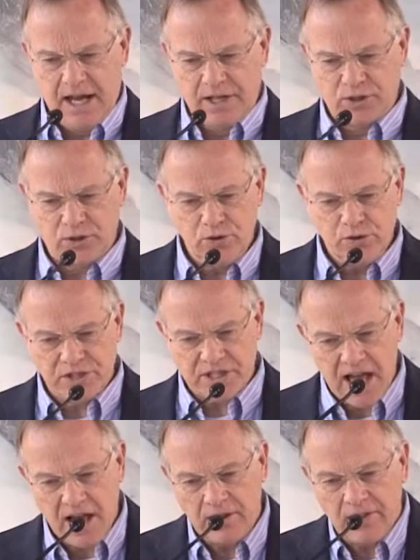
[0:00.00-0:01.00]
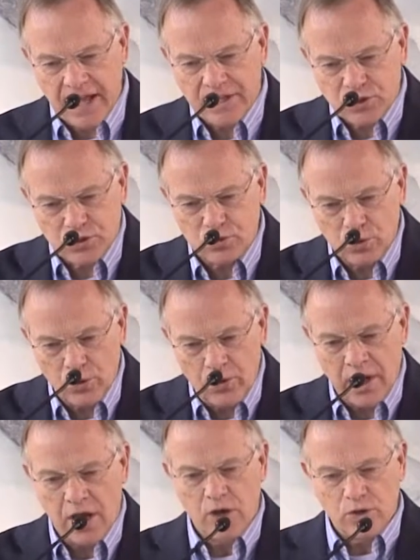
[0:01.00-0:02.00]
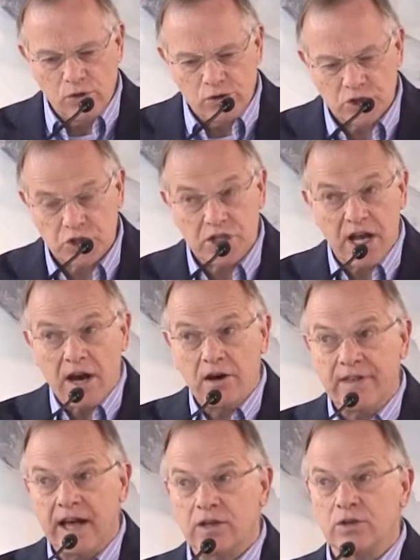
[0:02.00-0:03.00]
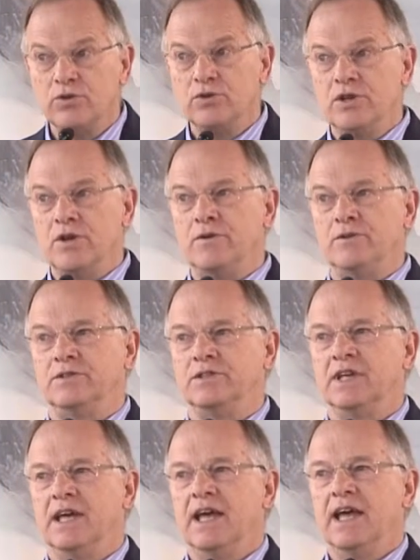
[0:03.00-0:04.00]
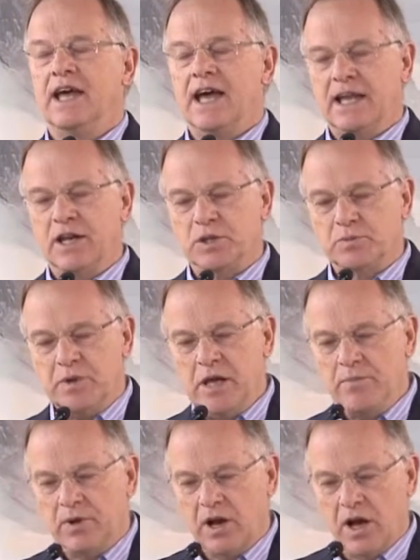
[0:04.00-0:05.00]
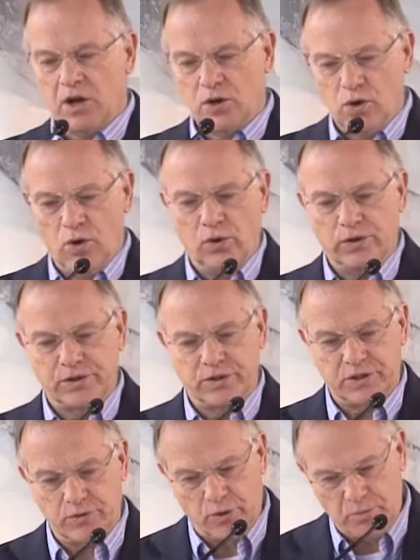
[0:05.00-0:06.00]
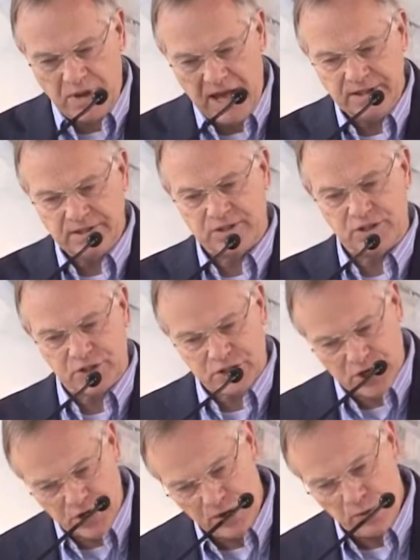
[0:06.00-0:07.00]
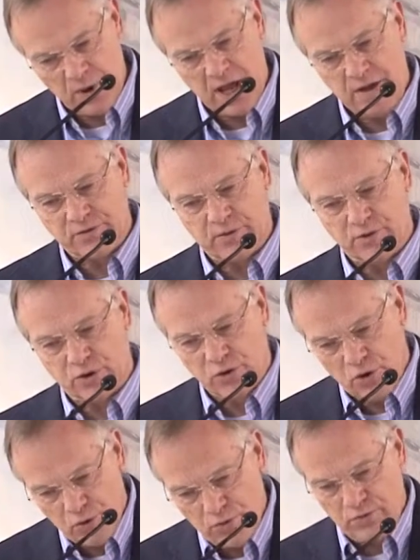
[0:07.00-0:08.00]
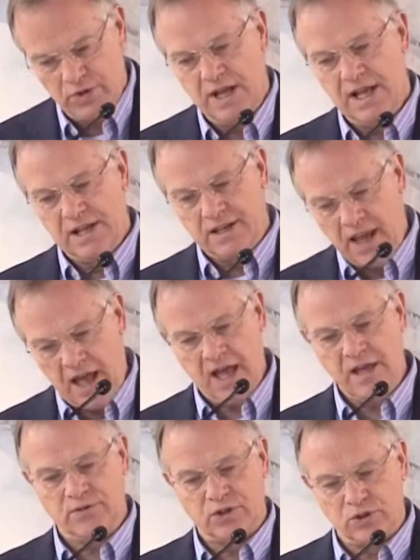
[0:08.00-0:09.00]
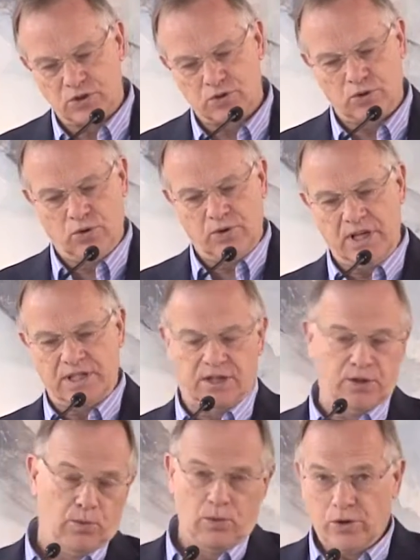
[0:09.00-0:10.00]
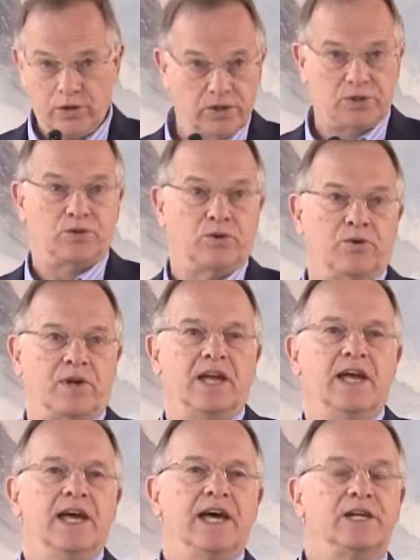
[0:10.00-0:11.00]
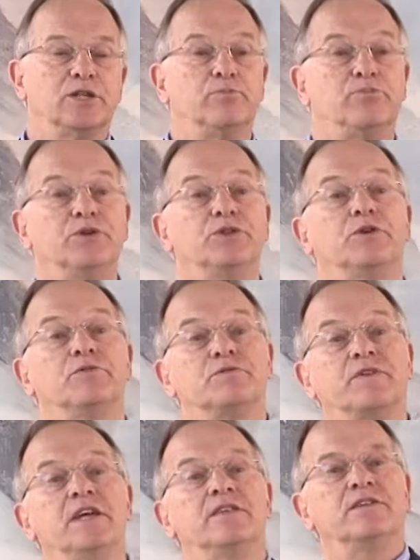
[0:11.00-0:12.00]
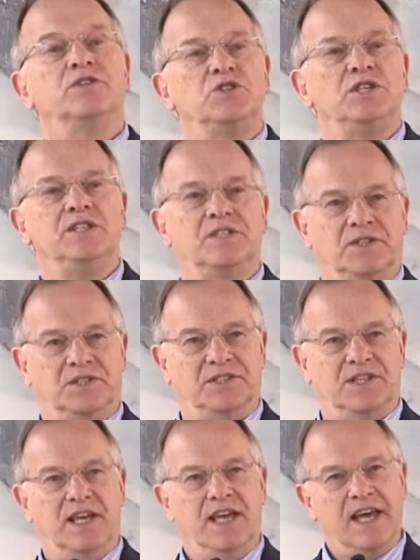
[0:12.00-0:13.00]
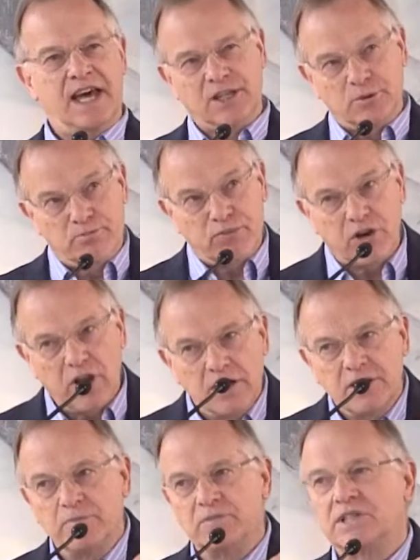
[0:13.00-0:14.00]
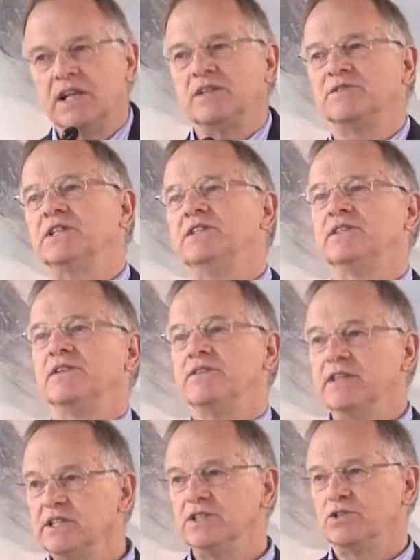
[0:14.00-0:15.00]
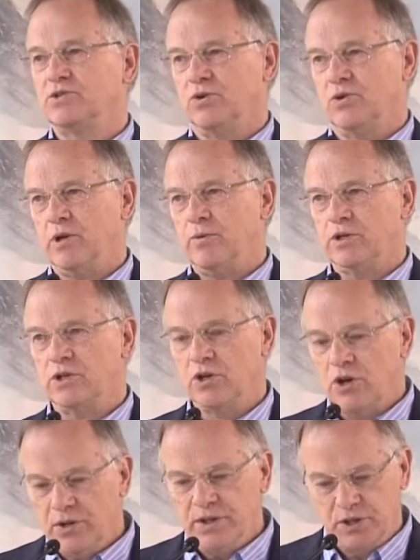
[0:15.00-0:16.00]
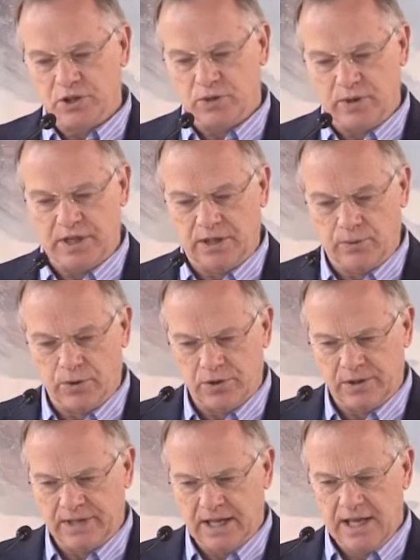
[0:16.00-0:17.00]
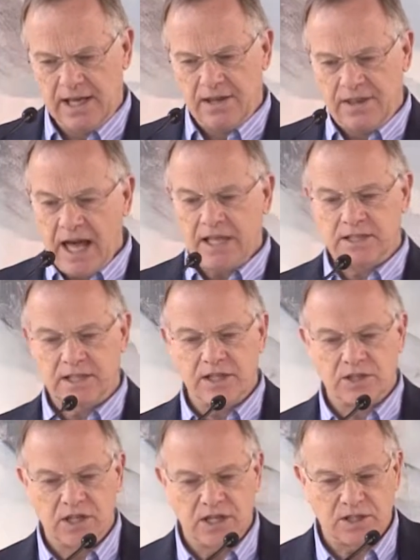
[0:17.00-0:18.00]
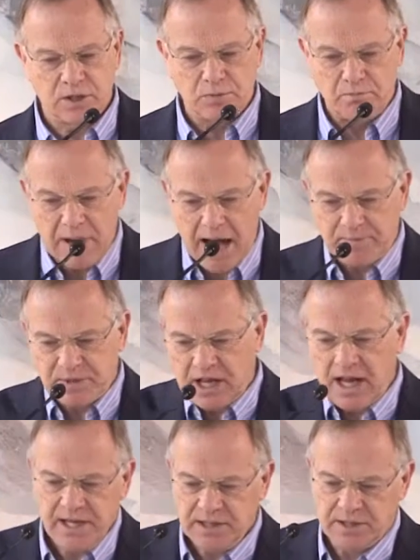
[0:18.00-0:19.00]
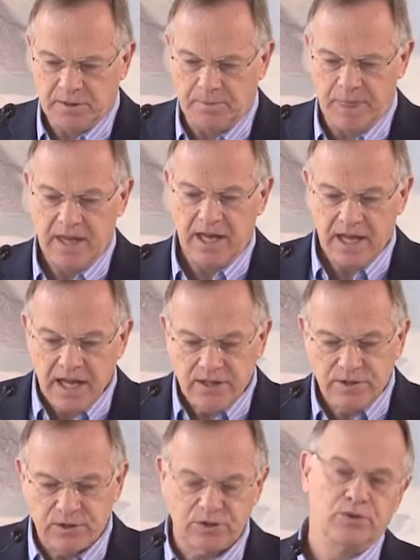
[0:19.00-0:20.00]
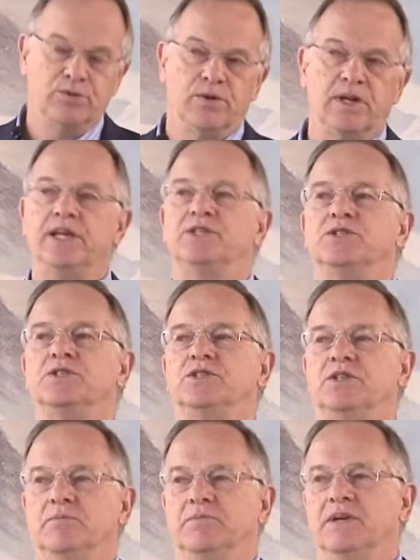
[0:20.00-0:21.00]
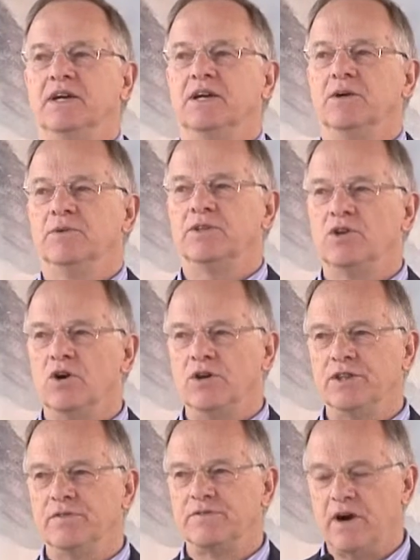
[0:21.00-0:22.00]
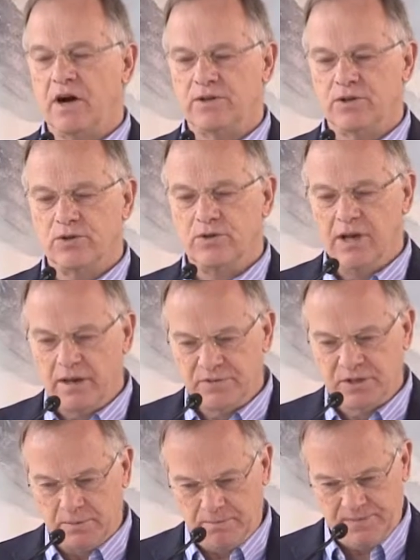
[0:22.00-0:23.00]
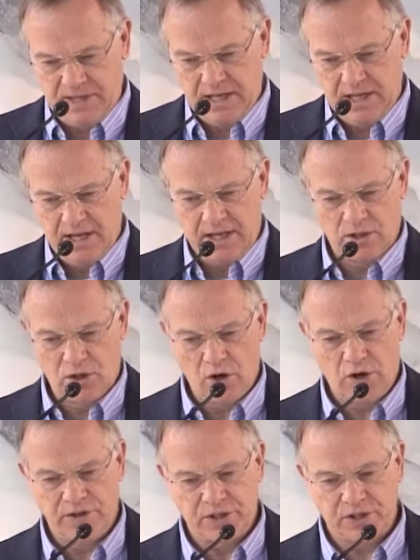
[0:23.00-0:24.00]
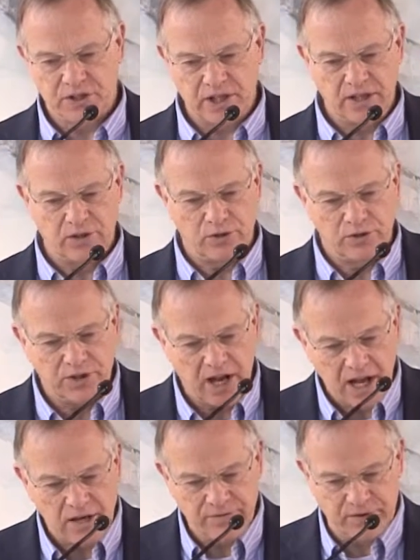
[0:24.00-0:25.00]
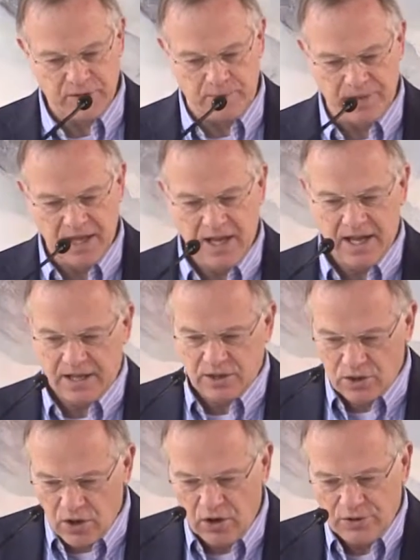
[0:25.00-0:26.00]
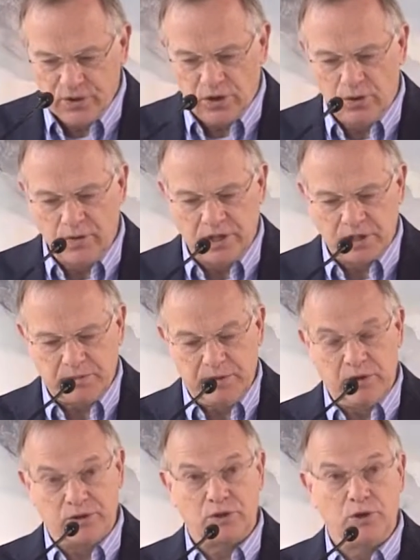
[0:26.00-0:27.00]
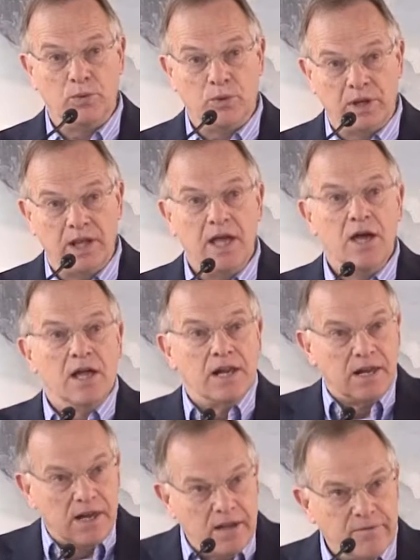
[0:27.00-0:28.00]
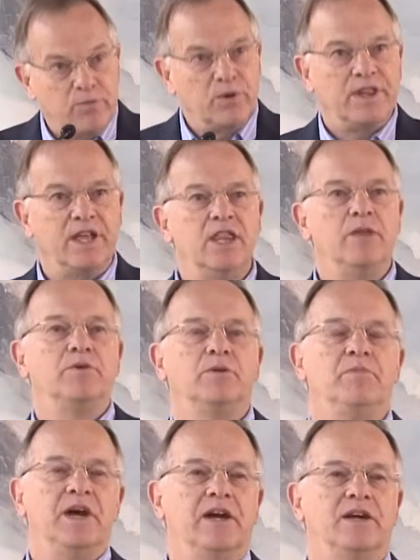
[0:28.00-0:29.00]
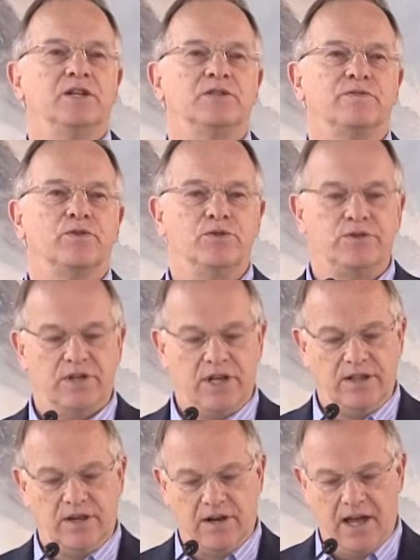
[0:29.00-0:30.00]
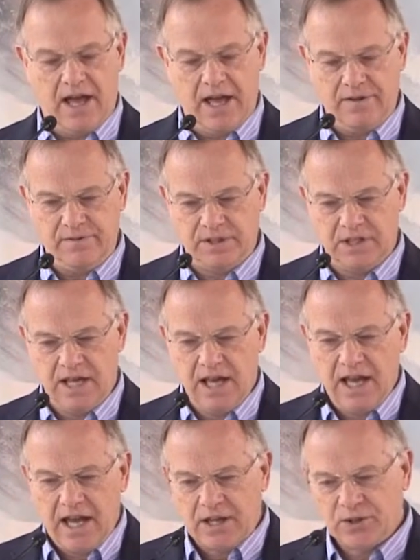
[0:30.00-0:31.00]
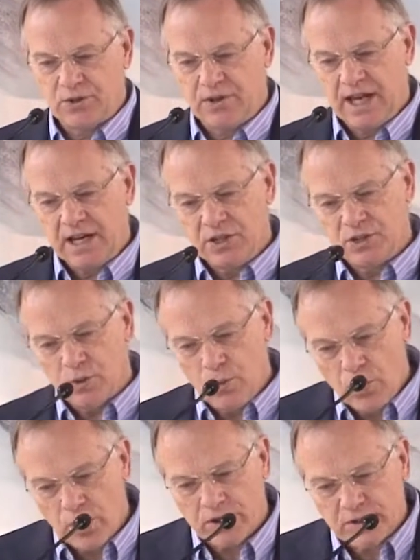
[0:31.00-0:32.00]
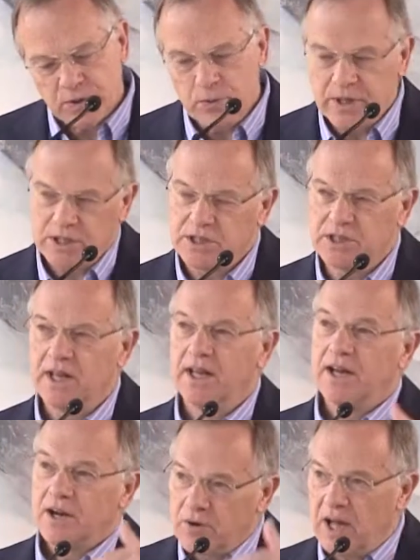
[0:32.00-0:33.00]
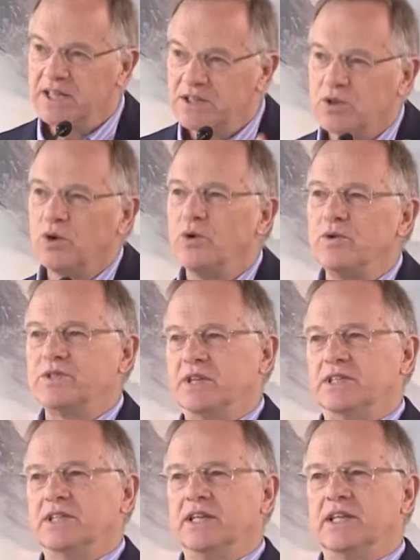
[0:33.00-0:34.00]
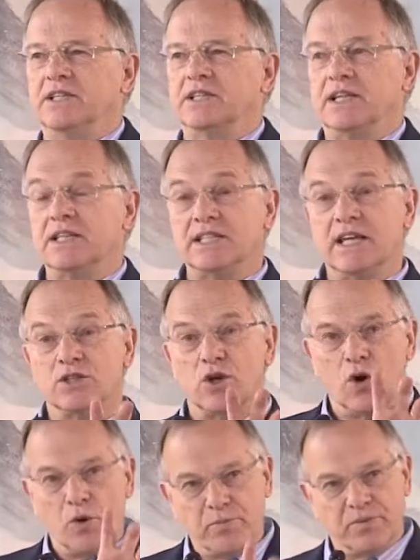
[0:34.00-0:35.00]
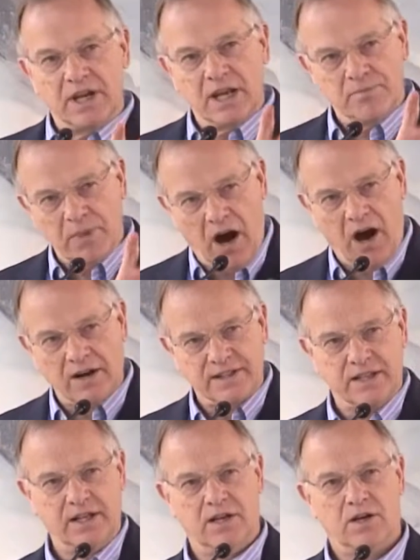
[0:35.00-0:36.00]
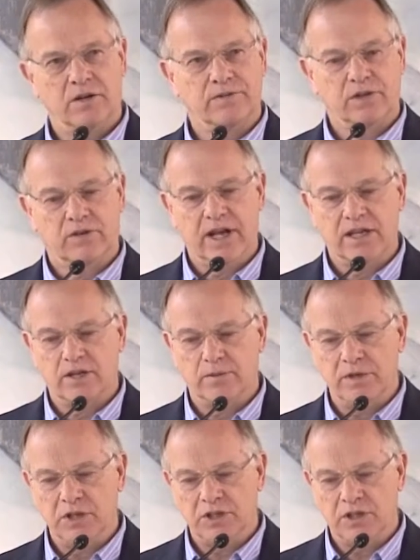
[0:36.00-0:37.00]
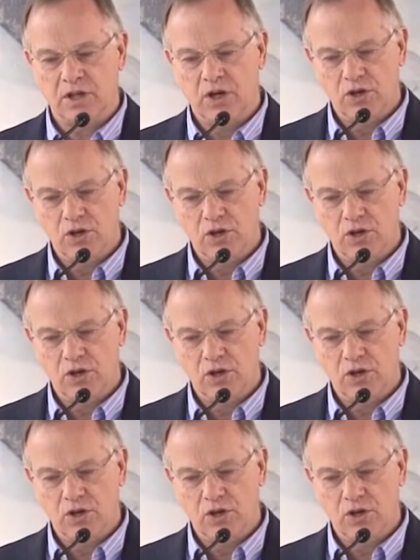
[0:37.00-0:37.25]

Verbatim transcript: And so you tell that story, you share that good news. And as people are called to repent, to turn away from their own lives and stories and the world story, and to put their faith in Jesus, and to plug themselves into this story, what God is doing in the world, then says Jesus, baptize them into relationship with God the Father who loves them, and God the Son who died for them, and God the Holy Spirit who will live within them and bear his fruit in their lives. And so that is the work to which Christ calls us in this, in a sense, opening part of the Great Commission.